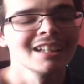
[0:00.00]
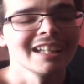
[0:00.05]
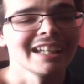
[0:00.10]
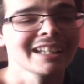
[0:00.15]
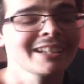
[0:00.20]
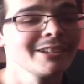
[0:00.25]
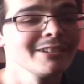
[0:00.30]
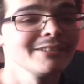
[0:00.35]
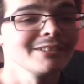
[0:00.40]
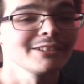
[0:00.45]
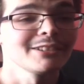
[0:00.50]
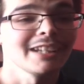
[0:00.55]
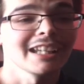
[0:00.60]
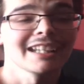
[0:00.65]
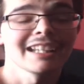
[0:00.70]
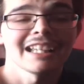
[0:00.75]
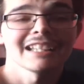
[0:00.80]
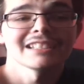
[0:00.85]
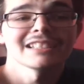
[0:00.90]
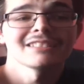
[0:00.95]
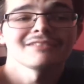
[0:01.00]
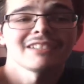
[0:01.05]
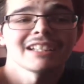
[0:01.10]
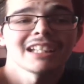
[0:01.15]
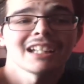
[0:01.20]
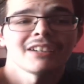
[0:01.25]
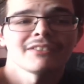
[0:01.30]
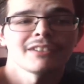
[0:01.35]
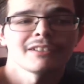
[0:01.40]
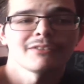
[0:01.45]
it couldn't. It doesn't
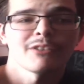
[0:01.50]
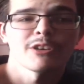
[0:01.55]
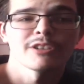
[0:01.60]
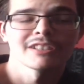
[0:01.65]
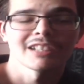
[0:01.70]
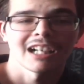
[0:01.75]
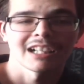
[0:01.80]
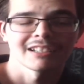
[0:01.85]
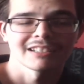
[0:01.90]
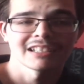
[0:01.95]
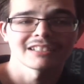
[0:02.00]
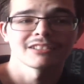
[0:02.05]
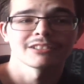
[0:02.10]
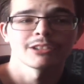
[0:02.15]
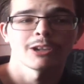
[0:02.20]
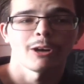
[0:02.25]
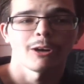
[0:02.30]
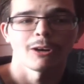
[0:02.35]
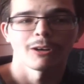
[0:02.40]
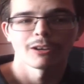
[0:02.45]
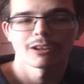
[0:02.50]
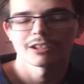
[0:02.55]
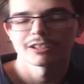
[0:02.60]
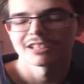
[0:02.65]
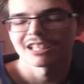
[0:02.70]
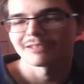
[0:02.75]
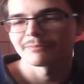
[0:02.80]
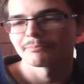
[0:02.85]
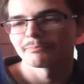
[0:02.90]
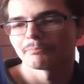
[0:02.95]
like have a voice actor. It doesn't talk.
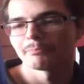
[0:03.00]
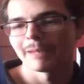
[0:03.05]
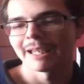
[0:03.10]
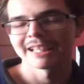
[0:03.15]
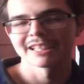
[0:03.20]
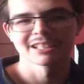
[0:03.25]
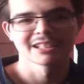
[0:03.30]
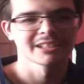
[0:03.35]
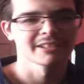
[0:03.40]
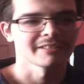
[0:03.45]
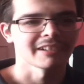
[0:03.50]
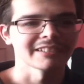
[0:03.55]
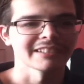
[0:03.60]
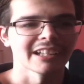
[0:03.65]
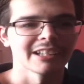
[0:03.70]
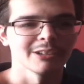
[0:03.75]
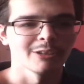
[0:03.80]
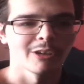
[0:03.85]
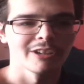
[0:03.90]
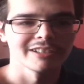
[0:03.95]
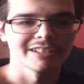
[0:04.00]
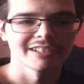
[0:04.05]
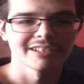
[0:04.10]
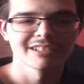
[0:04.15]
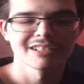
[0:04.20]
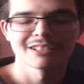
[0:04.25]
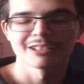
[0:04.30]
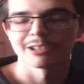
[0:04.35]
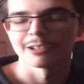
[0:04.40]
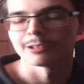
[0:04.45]
It just makes grunting noises.
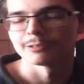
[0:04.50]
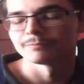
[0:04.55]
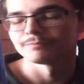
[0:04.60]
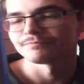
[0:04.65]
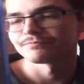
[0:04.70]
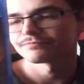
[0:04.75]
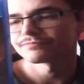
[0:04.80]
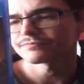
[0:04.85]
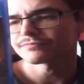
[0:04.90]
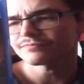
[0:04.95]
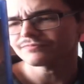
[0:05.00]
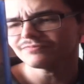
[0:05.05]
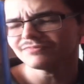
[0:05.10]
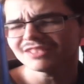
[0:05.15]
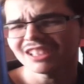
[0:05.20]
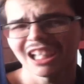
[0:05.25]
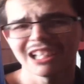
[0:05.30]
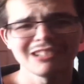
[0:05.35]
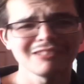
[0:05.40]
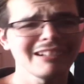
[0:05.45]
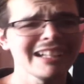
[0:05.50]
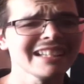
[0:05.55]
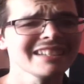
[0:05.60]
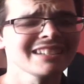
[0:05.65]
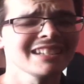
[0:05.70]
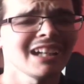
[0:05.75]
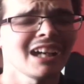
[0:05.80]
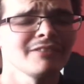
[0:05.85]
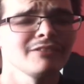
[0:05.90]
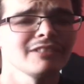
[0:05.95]
So I'd
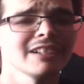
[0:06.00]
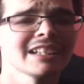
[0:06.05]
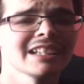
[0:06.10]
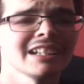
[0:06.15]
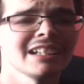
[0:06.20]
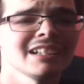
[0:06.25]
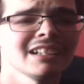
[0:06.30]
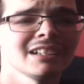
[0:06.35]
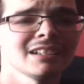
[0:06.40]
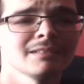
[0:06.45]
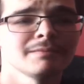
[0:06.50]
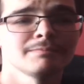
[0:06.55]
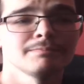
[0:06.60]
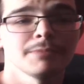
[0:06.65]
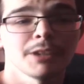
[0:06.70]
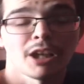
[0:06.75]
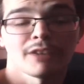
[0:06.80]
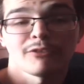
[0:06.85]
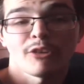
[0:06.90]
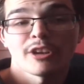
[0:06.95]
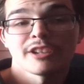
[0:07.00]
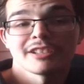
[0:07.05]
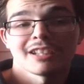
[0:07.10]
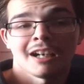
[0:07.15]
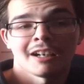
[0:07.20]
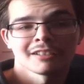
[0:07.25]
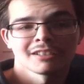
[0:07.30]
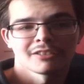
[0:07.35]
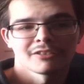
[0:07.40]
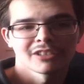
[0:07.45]
like to have like a voice
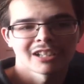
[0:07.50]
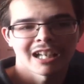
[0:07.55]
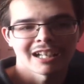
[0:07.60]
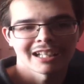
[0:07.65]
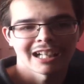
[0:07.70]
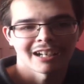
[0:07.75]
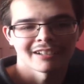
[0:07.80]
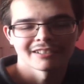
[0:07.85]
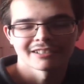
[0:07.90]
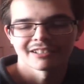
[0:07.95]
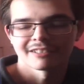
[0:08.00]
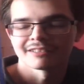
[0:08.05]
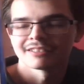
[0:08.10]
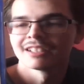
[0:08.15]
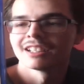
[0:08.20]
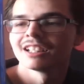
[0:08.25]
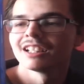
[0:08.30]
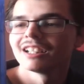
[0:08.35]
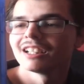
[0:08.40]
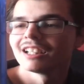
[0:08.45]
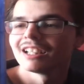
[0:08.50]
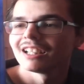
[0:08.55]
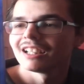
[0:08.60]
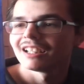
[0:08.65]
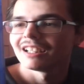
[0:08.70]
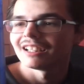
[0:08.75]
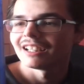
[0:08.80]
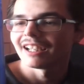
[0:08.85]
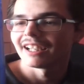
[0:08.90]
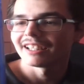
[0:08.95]
actor for that character.
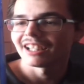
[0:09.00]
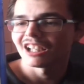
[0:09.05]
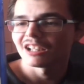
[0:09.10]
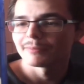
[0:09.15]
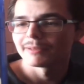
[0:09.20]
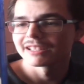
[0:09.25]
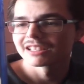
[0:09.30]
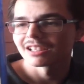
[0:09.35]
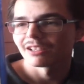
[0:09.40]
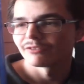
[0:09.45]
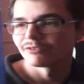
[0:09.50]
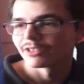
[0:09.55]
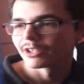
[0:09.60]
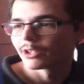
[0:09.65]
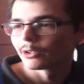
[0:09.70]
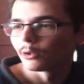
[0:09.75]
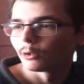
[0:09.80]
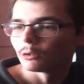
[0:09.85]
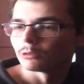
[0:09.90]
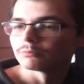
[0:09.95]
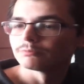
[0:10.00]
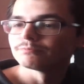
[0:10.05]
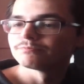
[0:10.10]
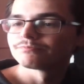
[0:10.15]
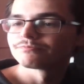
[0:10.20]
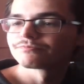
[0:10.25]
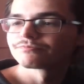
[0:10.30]
That would have been something cool.